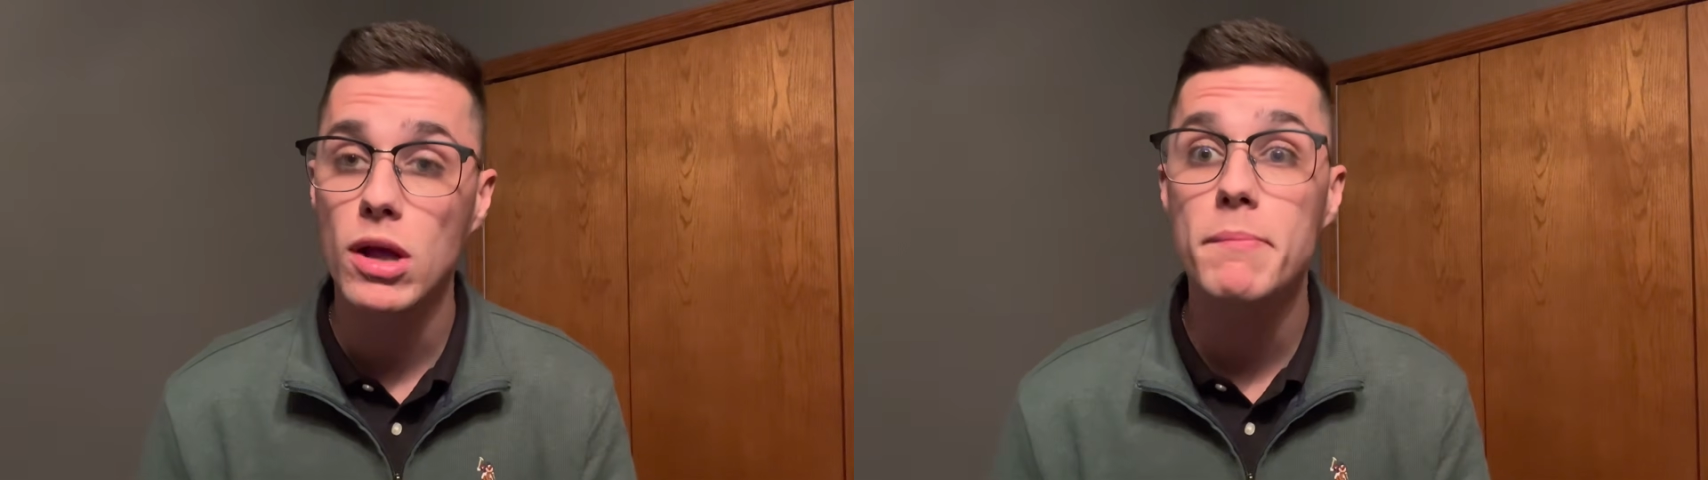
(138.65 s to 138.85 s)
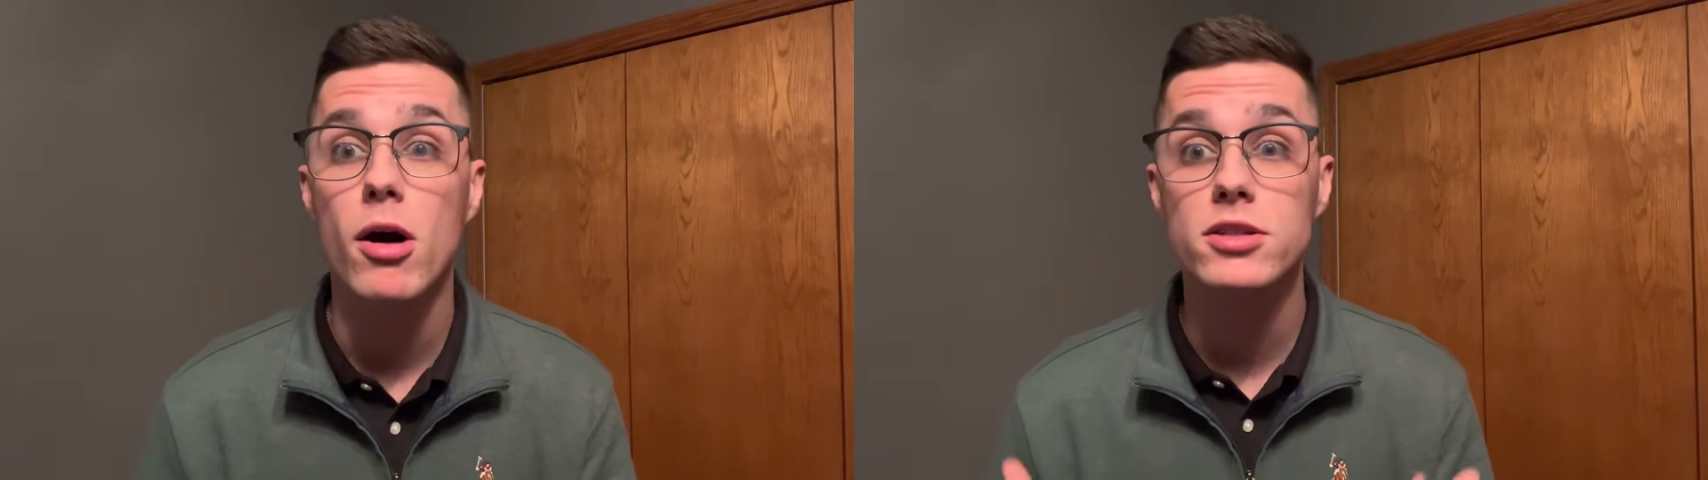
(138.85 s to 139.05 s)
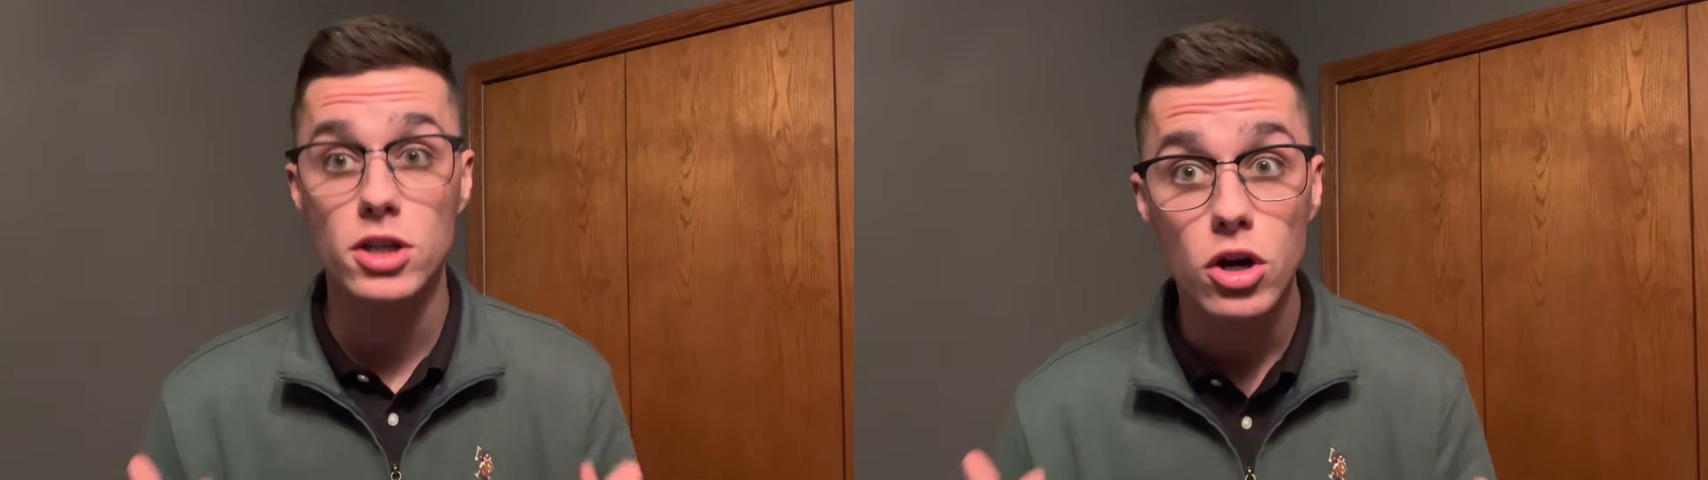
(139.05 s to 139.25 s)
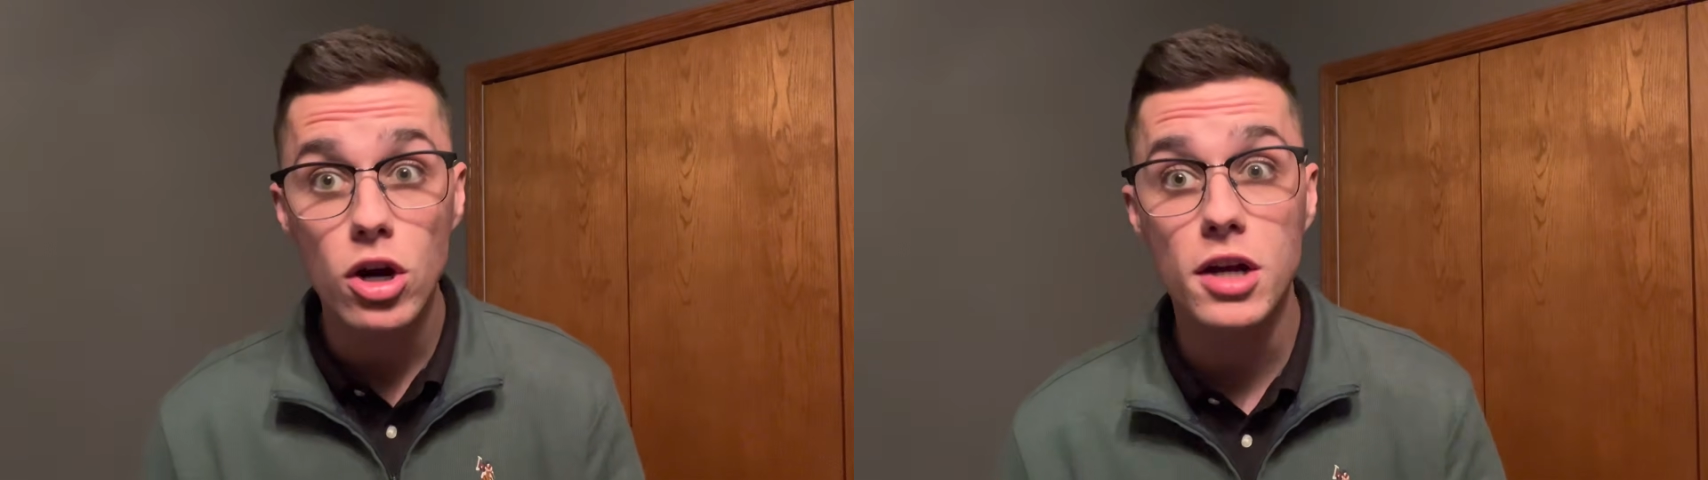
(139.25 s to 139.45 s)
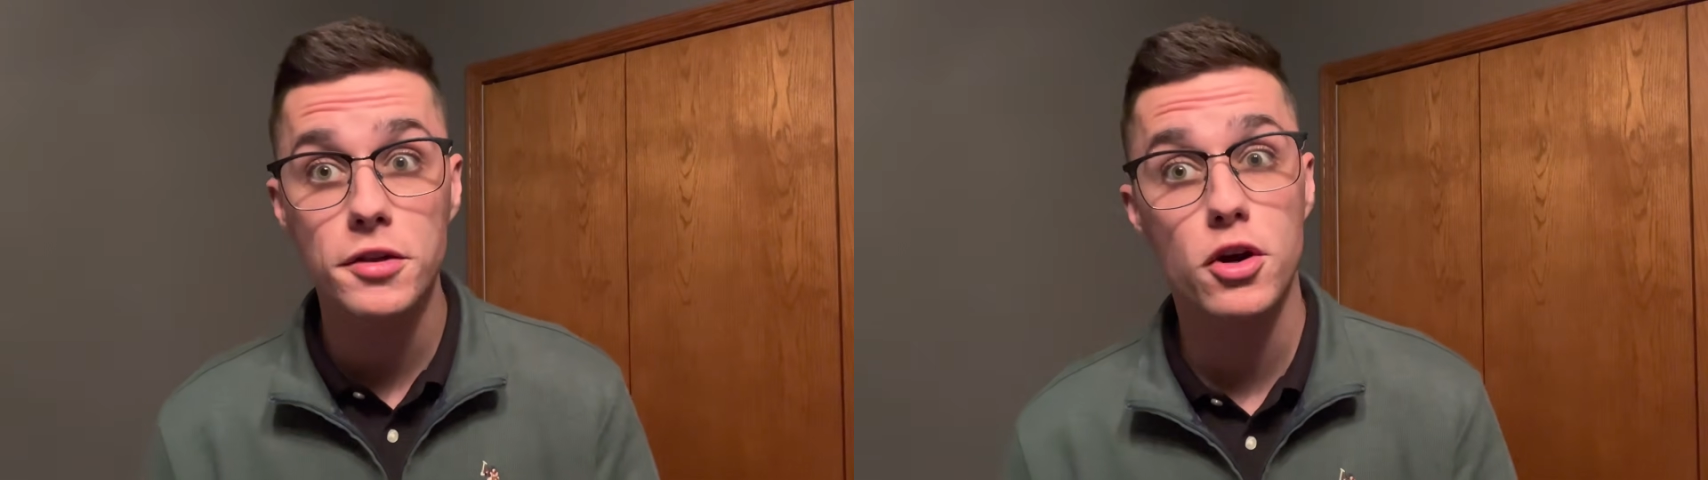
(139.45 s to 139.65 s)
ball to hook
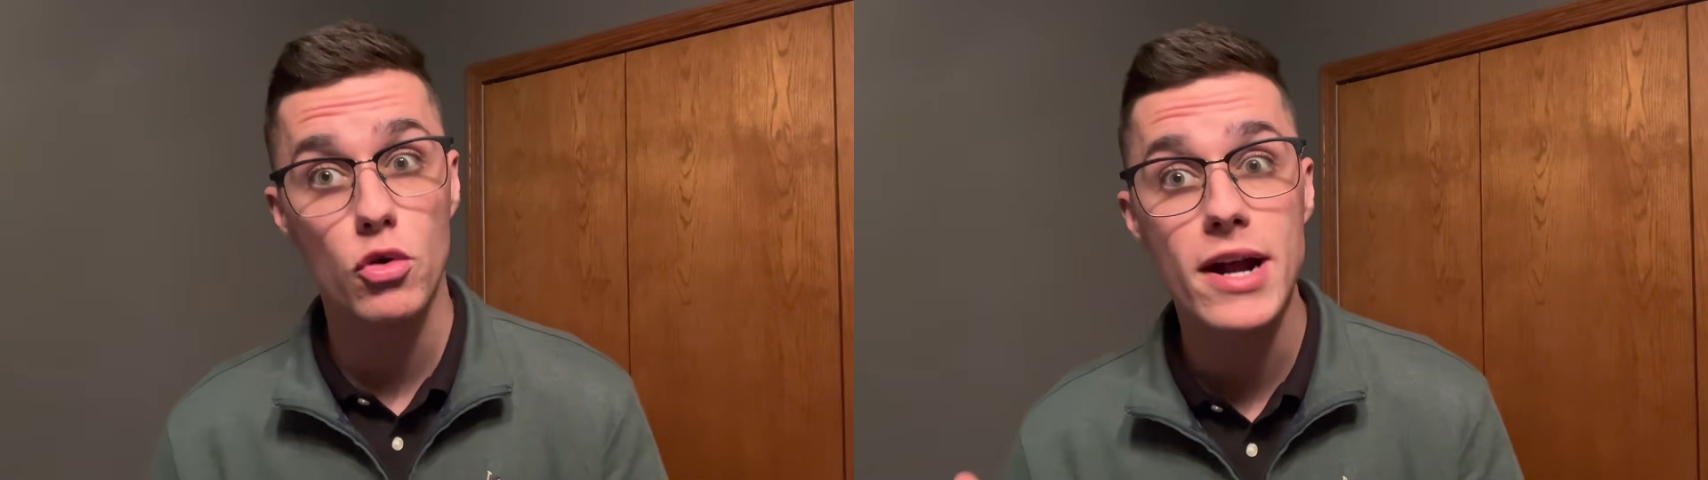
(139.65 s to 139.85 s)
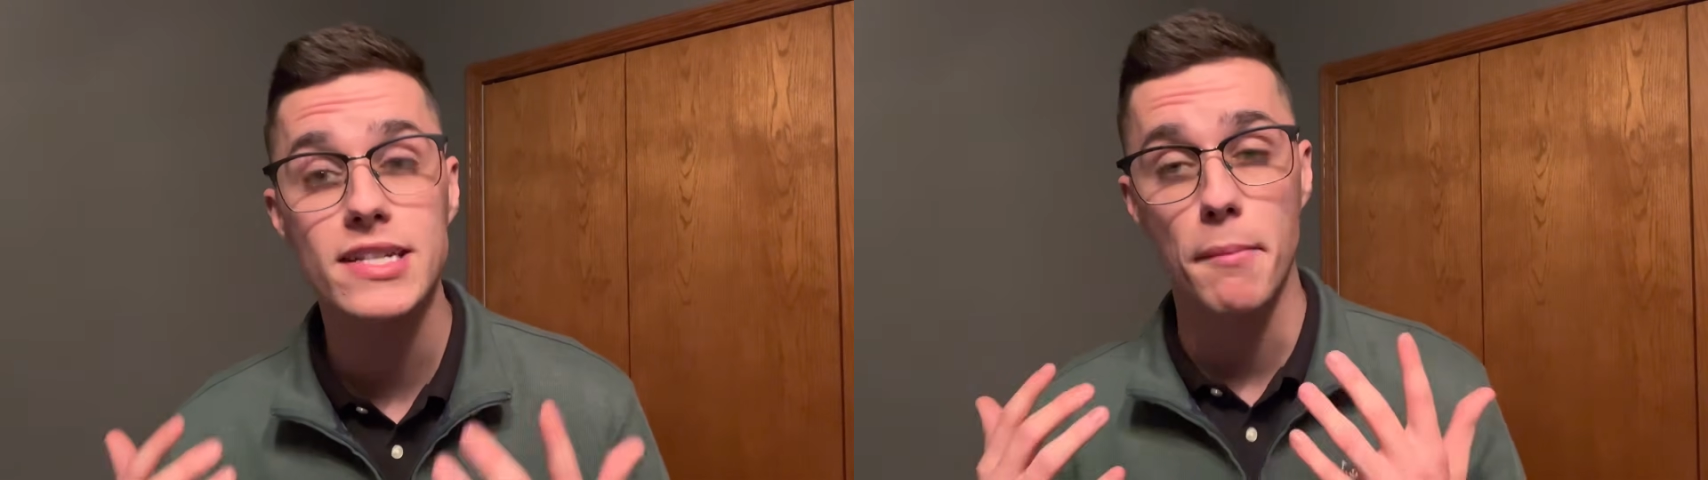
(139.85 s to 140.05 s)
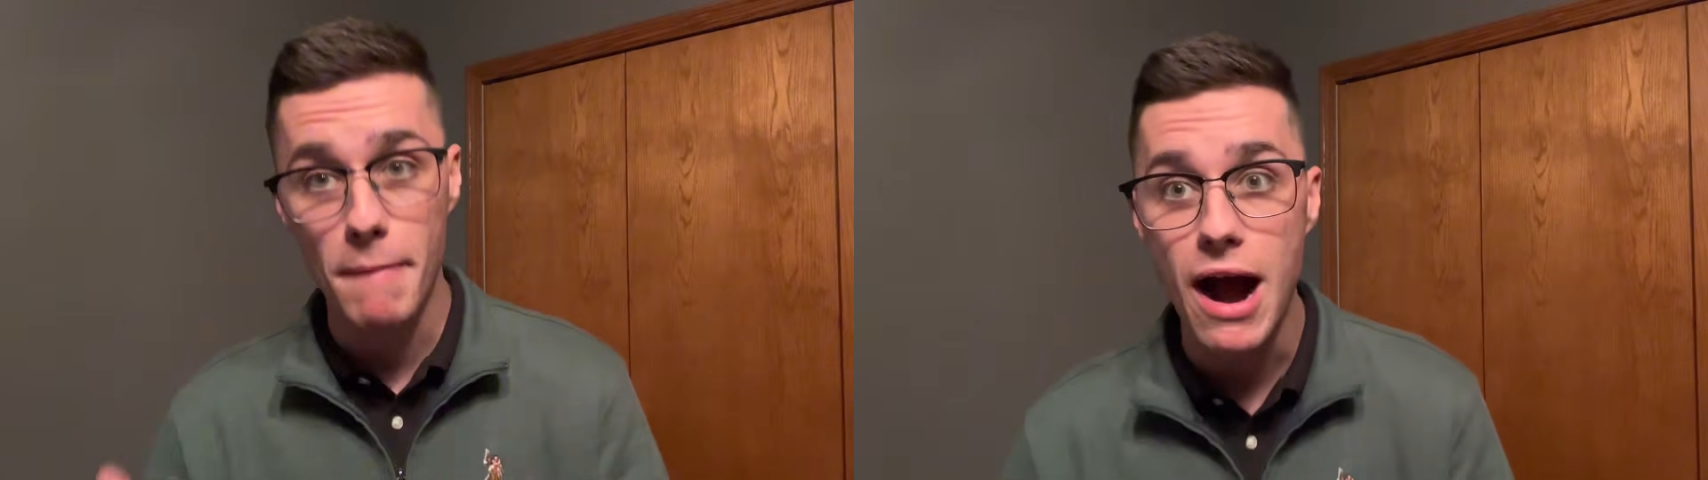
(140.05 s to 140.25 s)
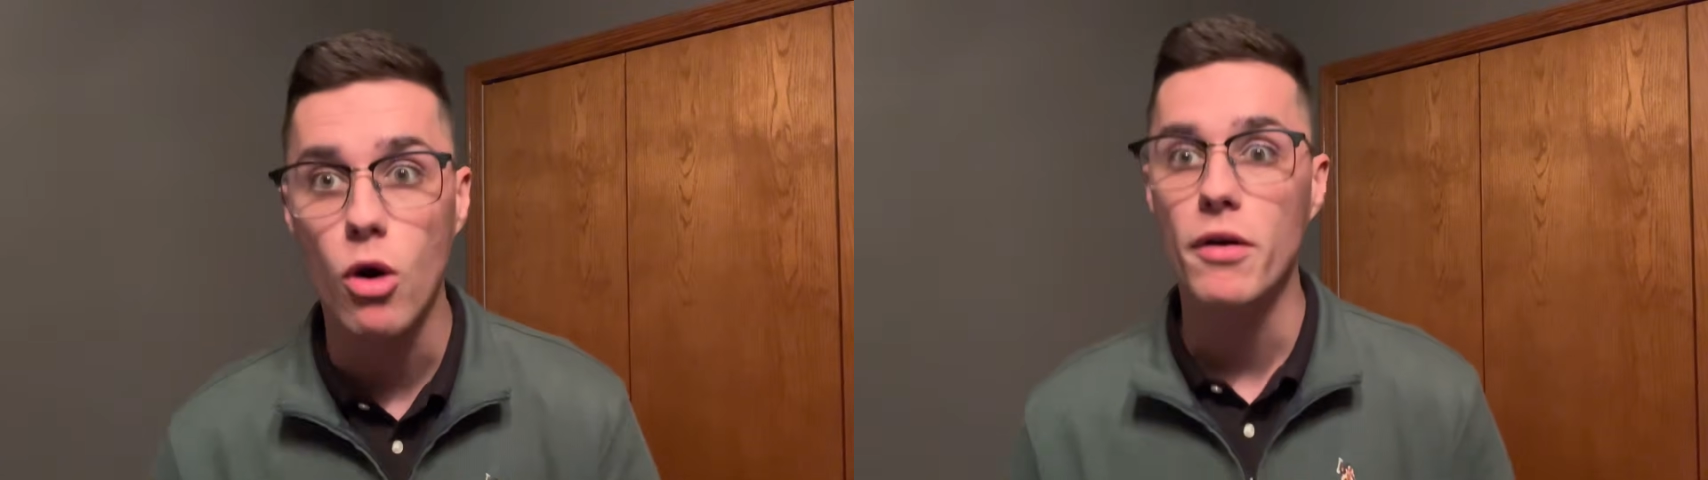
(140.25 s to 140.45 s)
the correct amount.